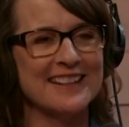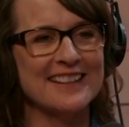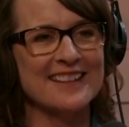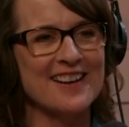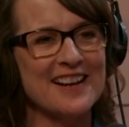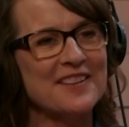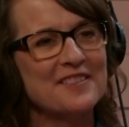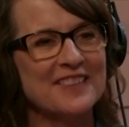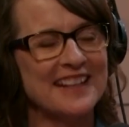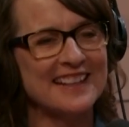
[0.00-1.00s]
in life,
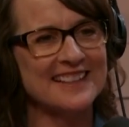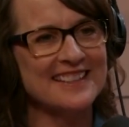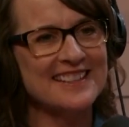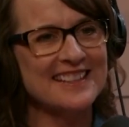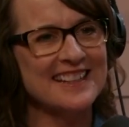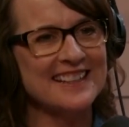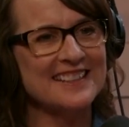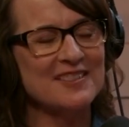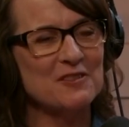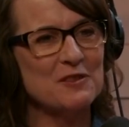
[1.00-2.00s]
and
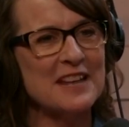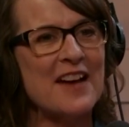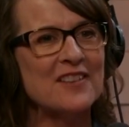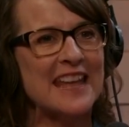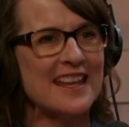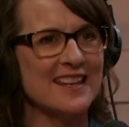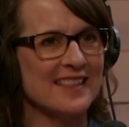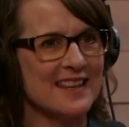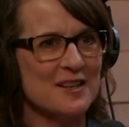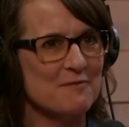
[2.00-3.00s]
navigating
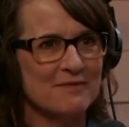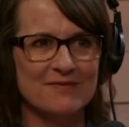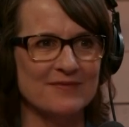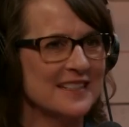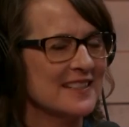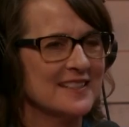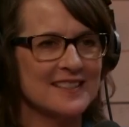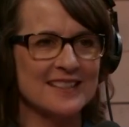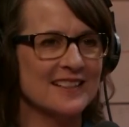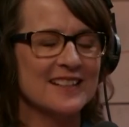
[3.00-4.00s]
them
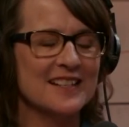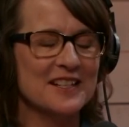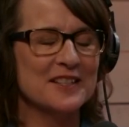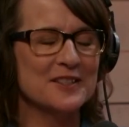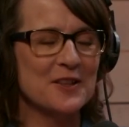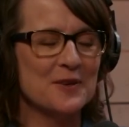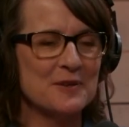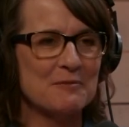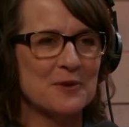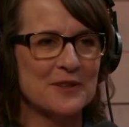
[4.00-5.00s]
is, is so
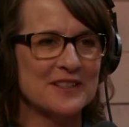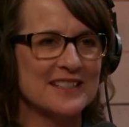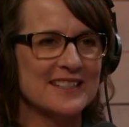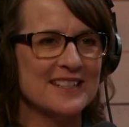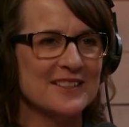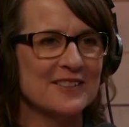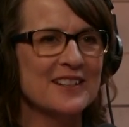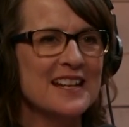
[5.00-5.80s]
important to do.